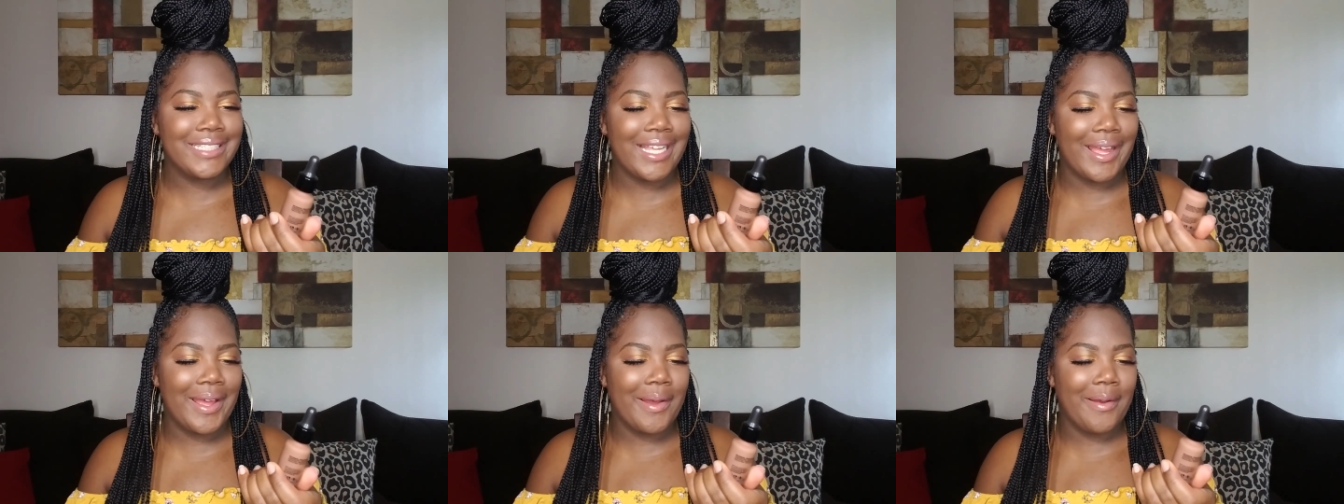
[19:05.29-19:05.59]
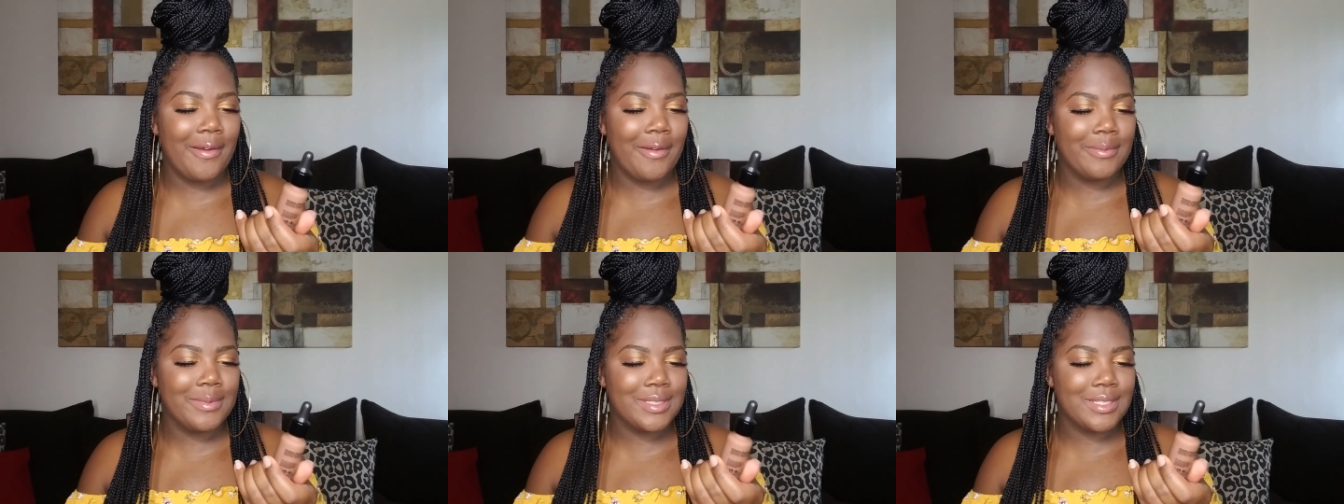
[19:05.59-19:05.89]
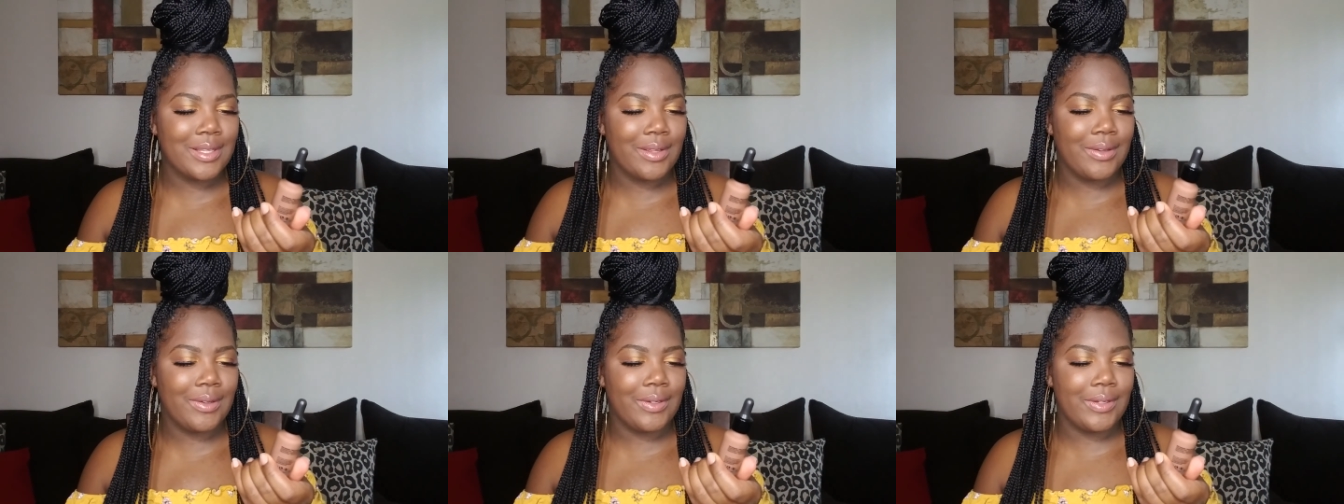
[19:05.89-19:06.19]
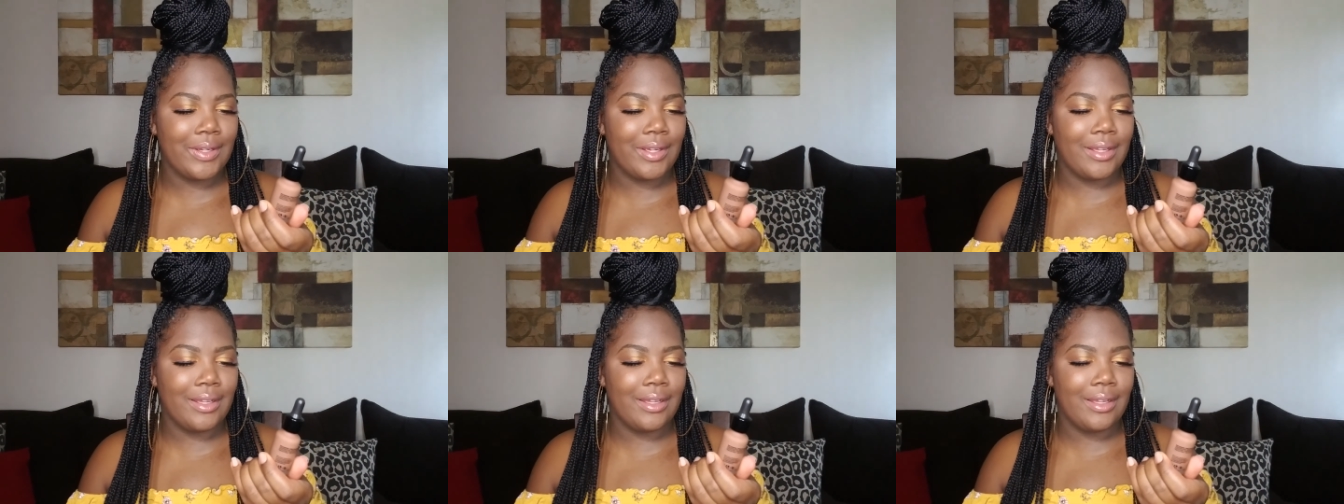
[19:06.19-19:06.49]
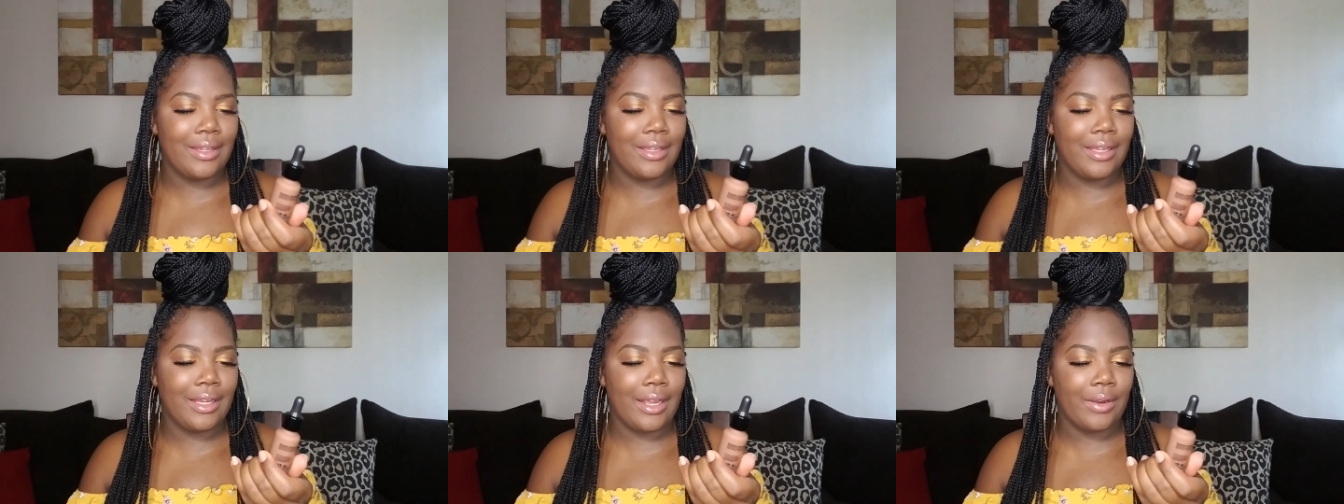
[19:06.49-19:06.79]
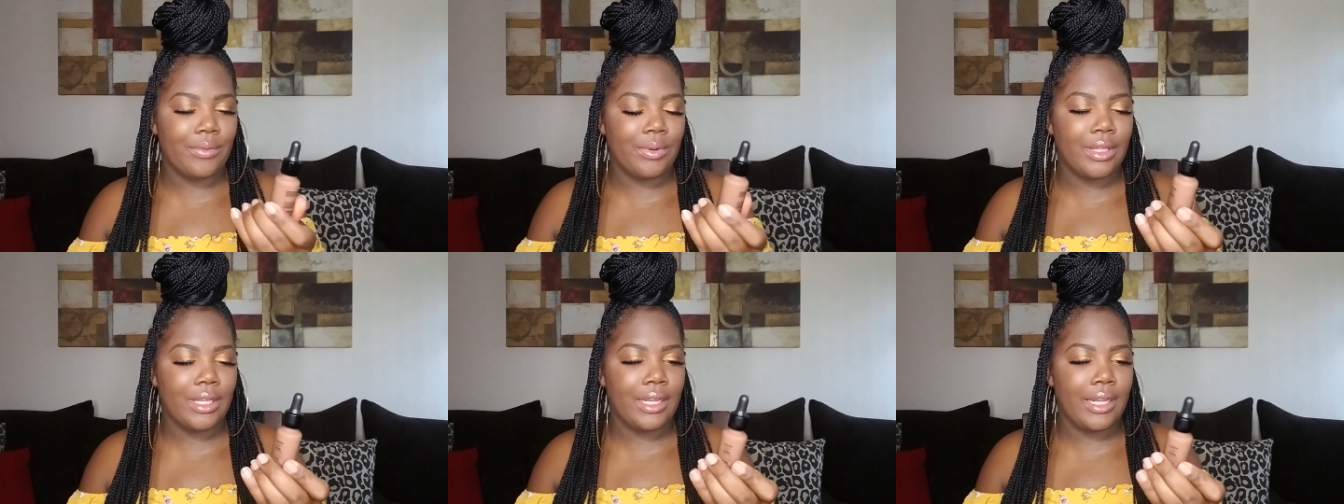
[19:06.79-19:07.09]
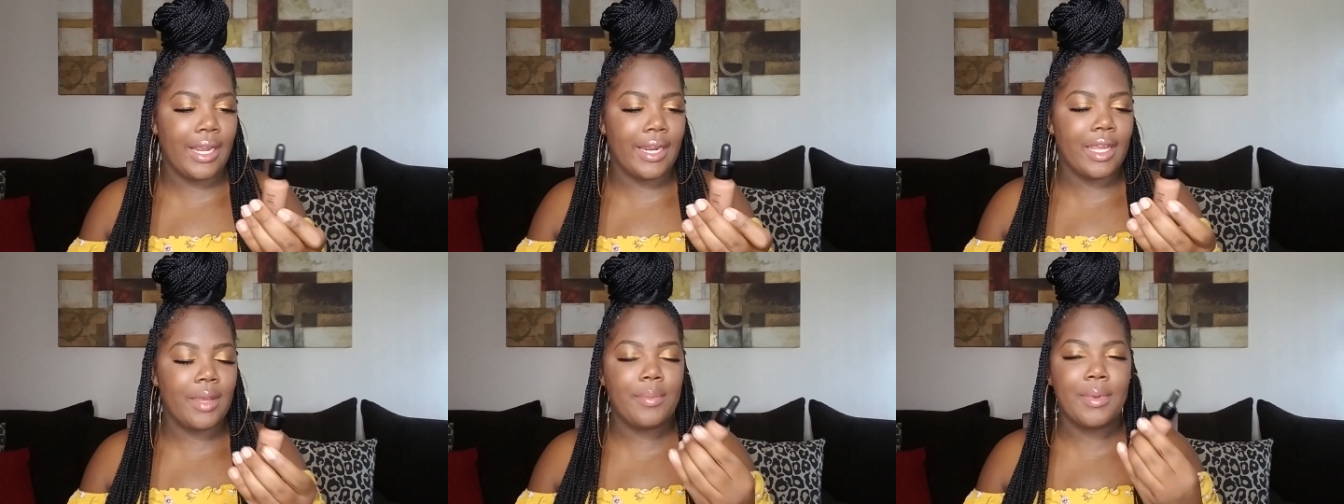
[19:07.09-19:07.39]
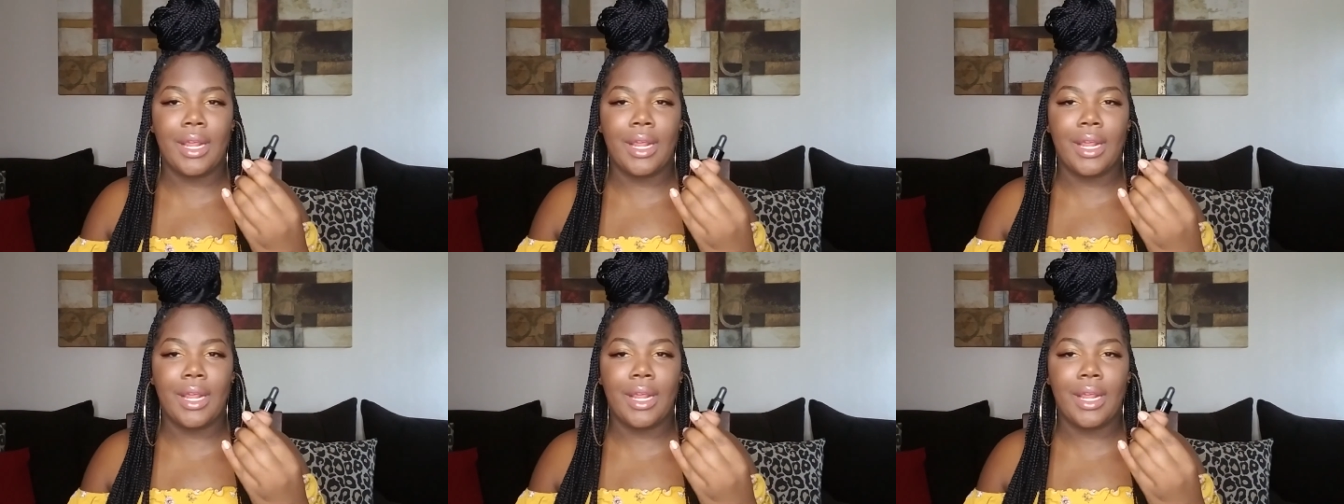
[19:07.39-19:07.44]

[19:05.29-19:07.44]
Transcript: So I really like it,